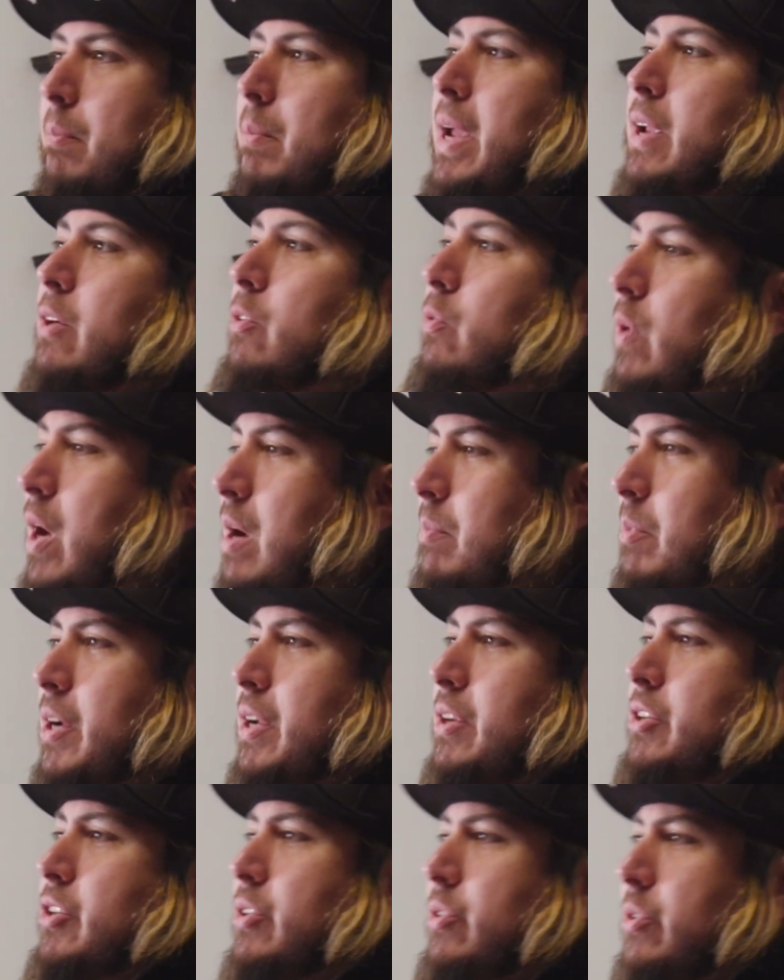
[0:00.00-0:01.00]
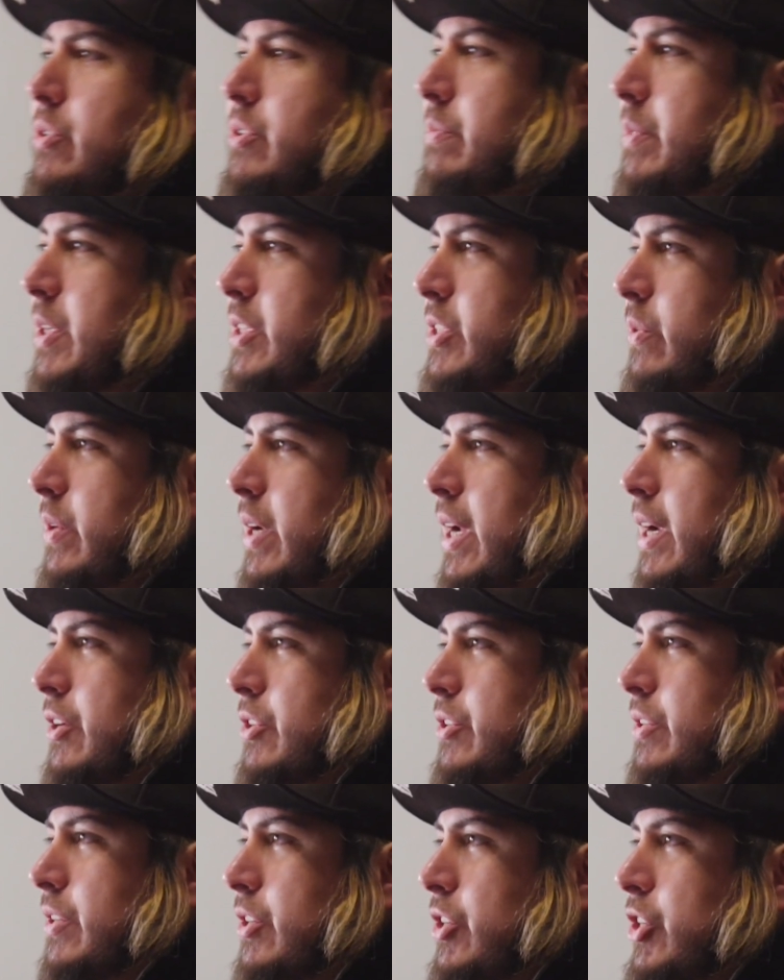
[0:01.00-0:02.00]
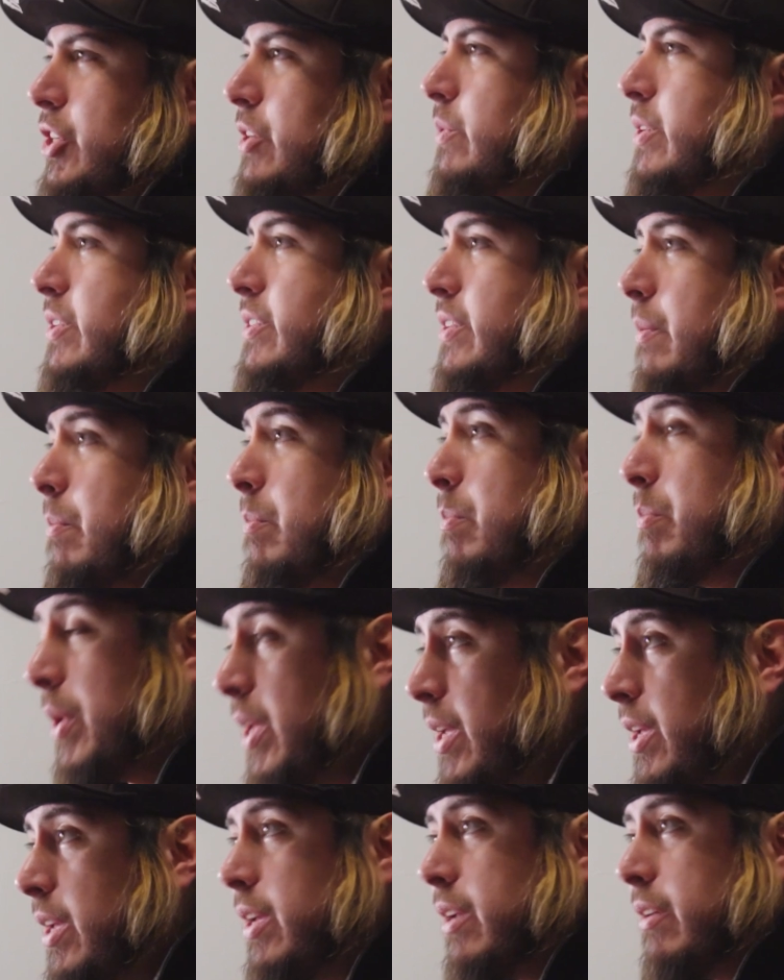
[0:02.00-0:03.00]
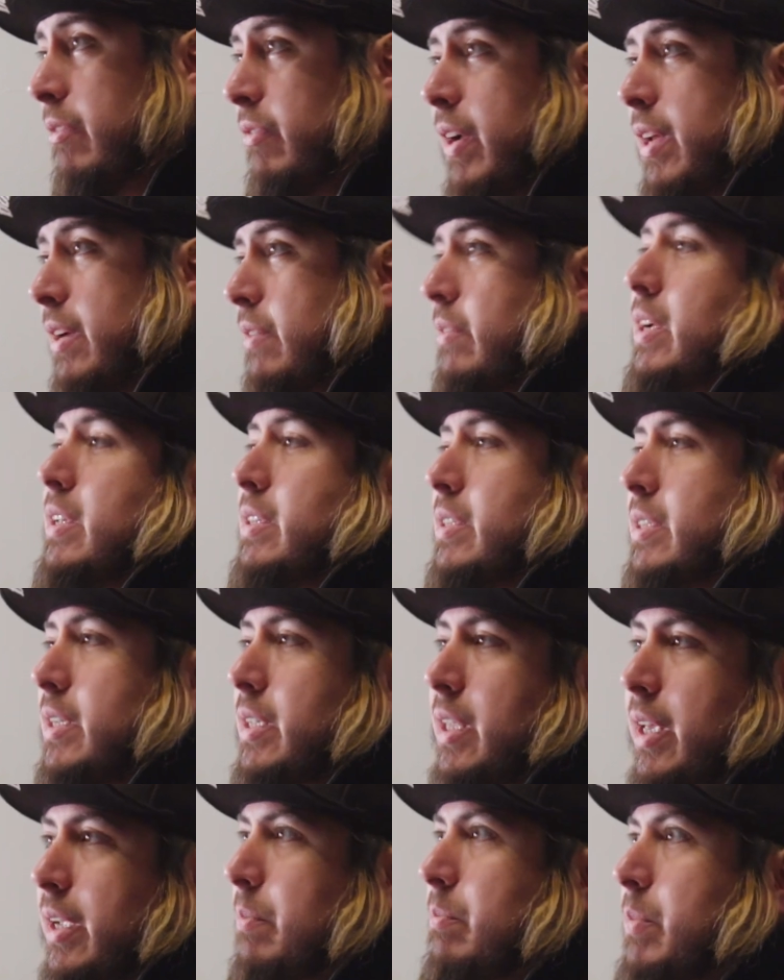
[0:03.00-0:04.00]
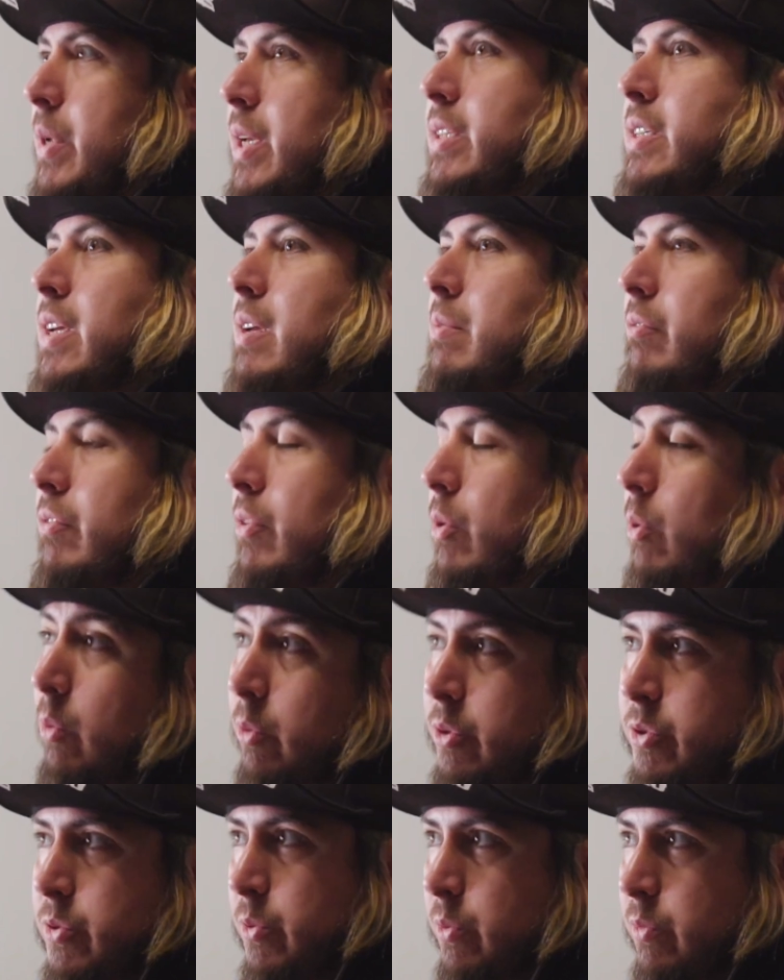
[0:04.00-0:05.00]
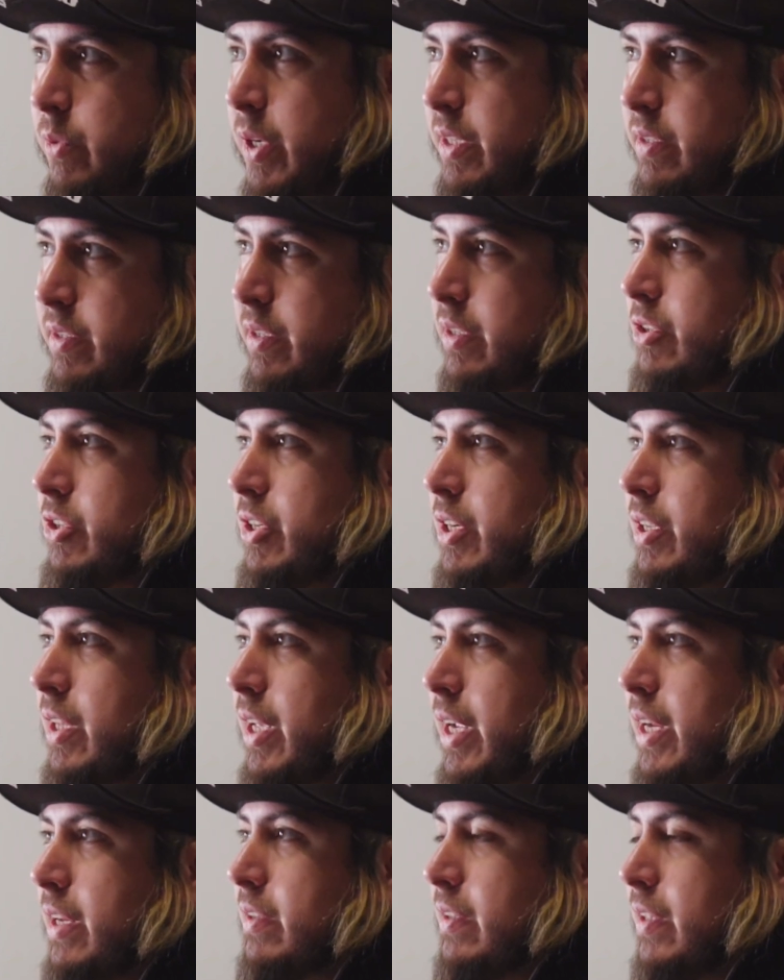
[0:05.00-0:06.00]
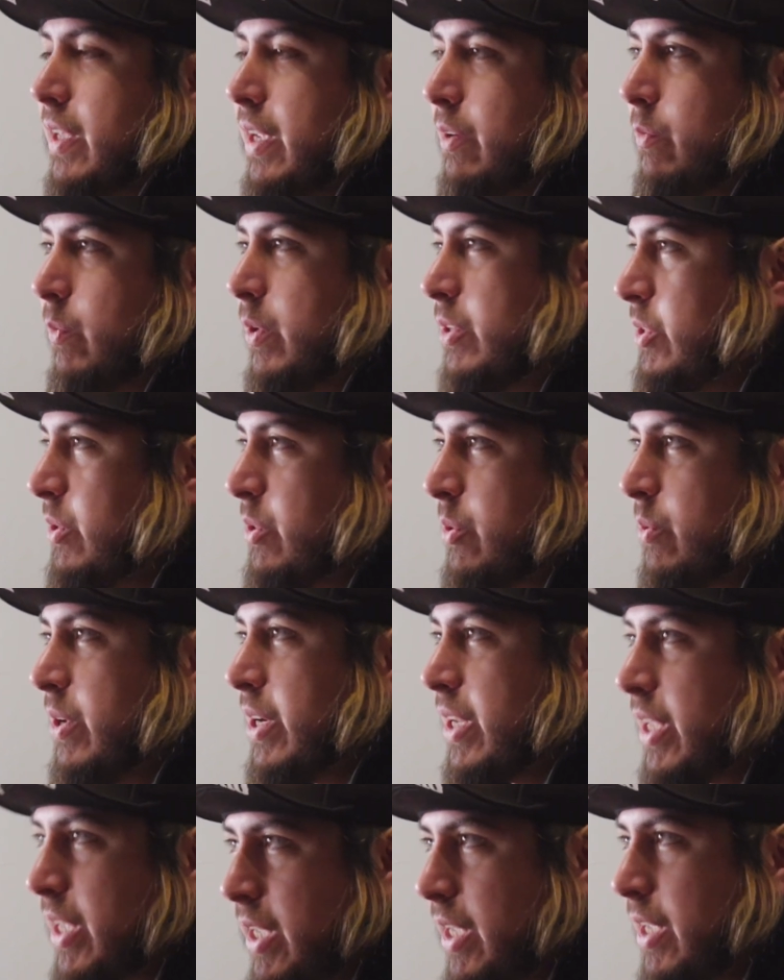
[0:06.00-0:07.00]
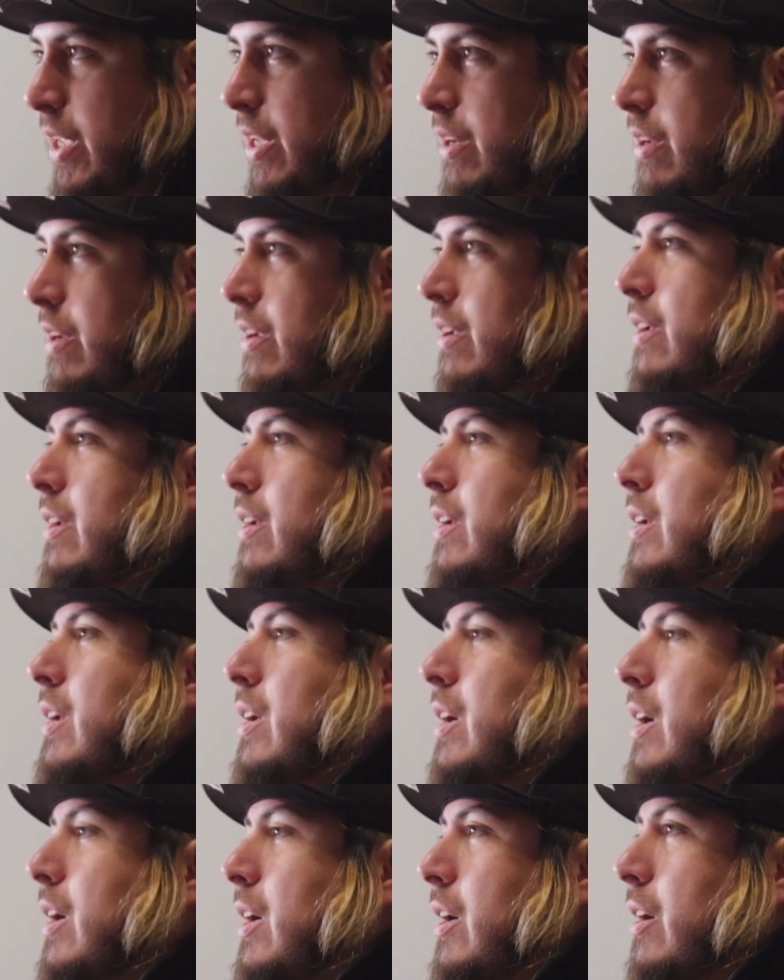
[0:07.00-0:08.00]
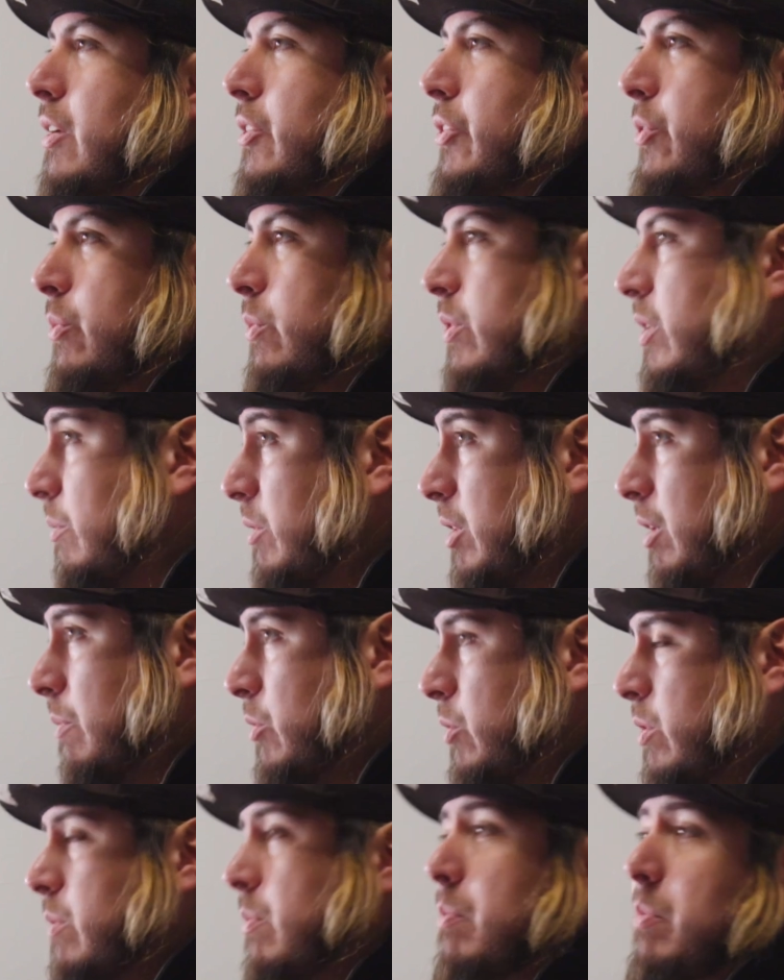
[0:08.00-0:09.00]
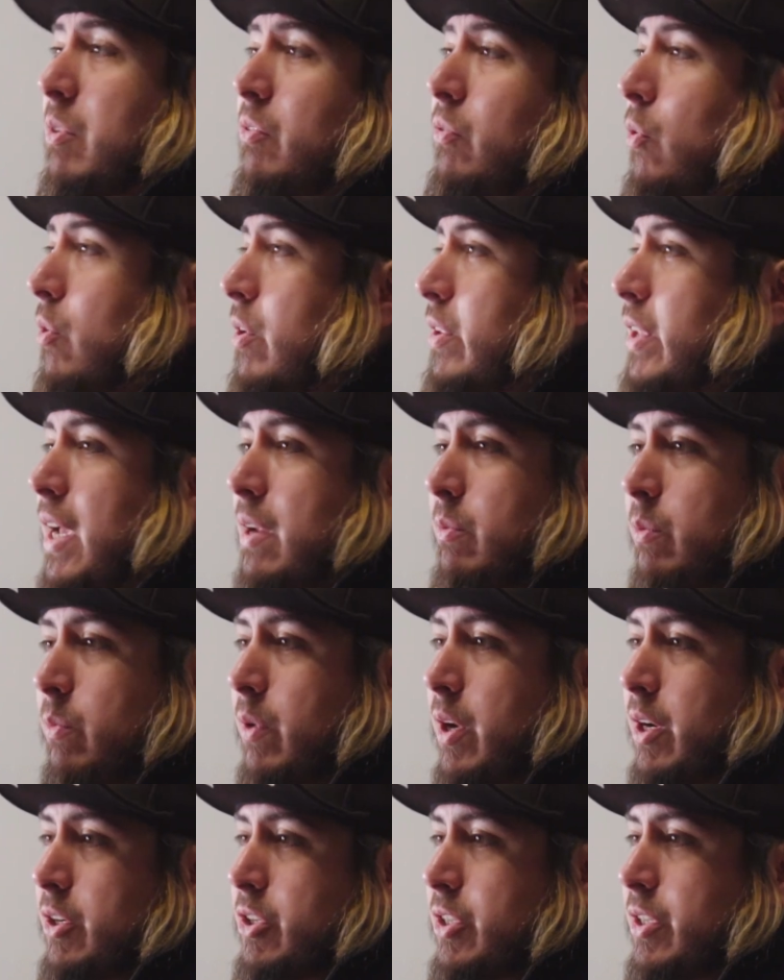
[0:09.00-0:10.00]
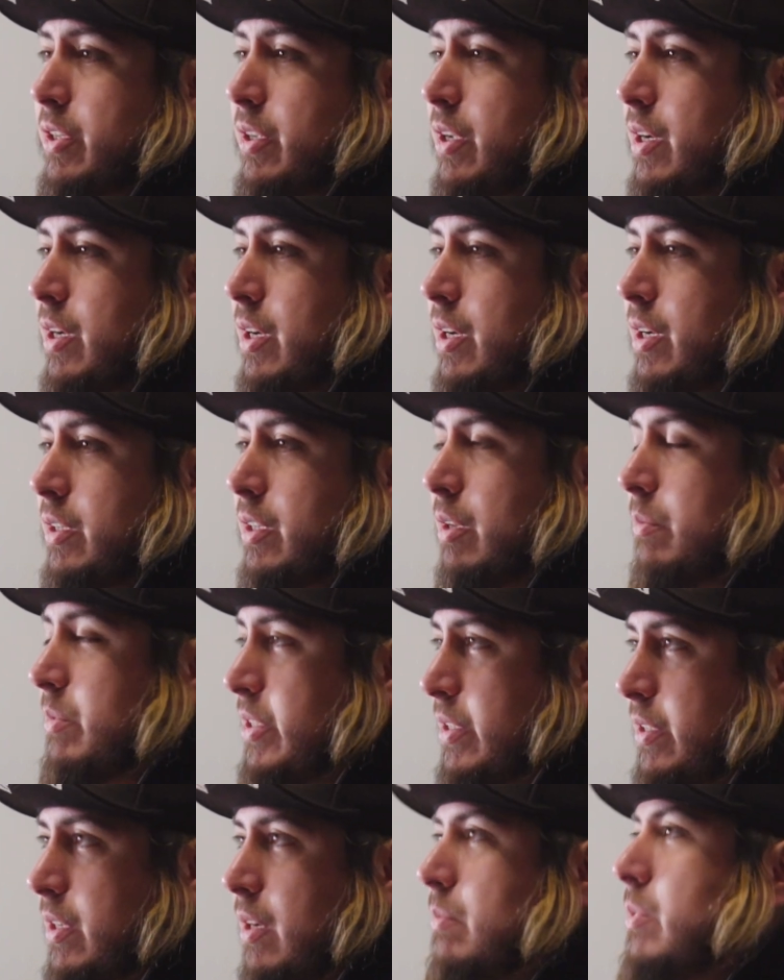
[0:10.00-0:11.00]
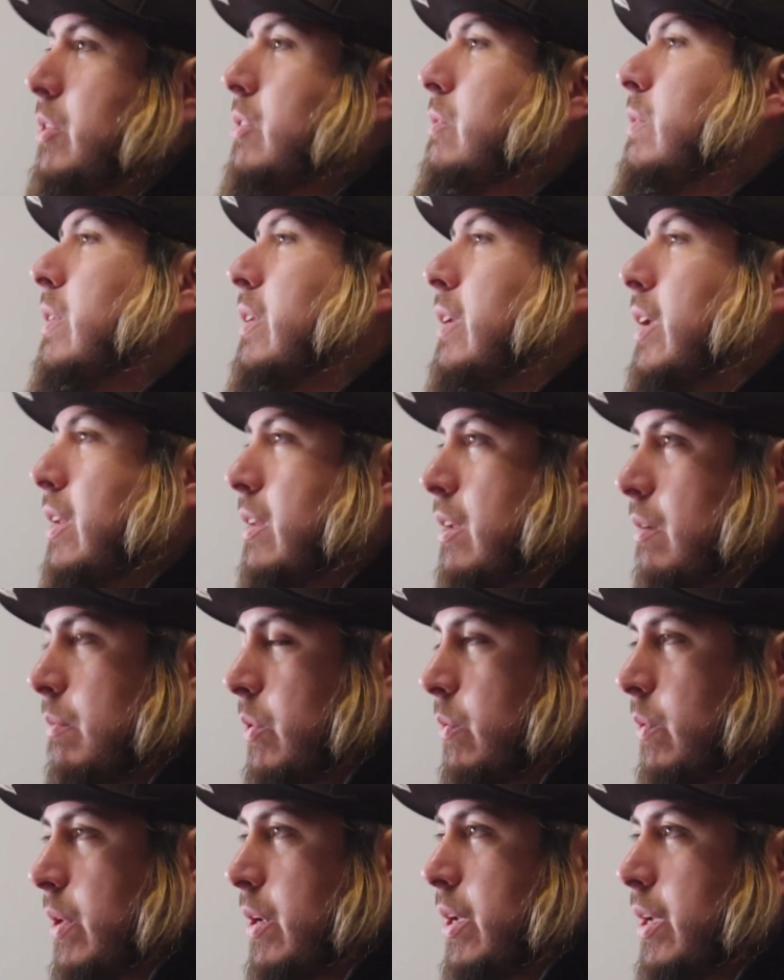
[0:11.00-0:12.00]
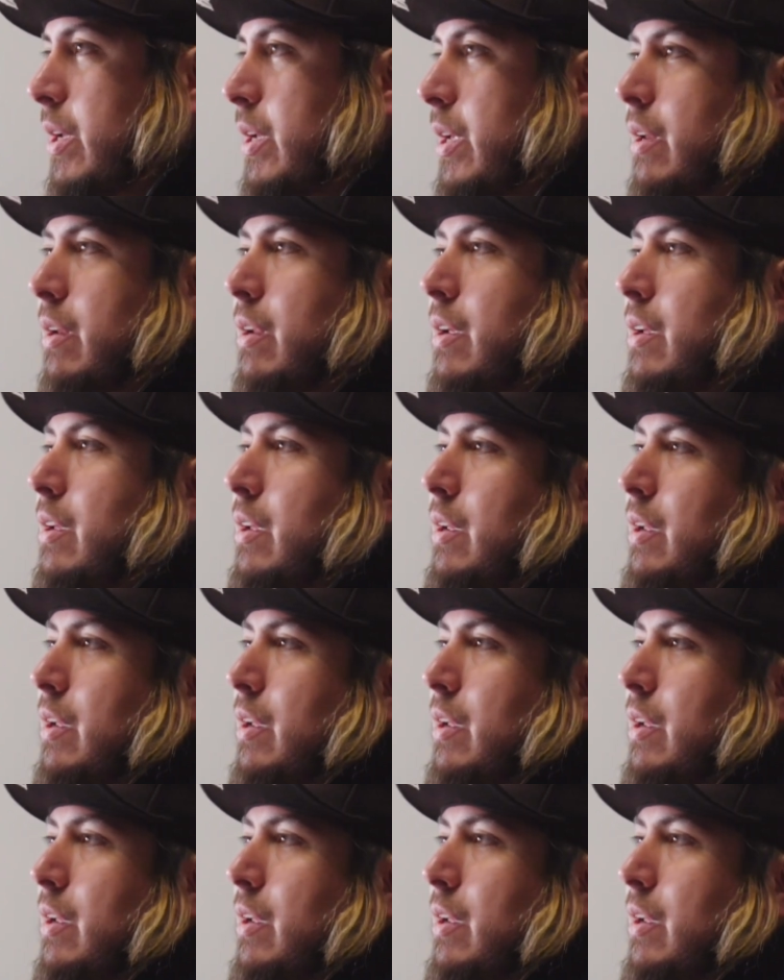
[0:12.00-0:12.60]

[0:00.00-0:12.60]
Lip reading: My grandma introduced me to it, actually. She was a big fan of wrestling, like big time of old school wrestling. She liked like 1, 2, 3 Kid through WWE, but before that we watched WCW and NWA,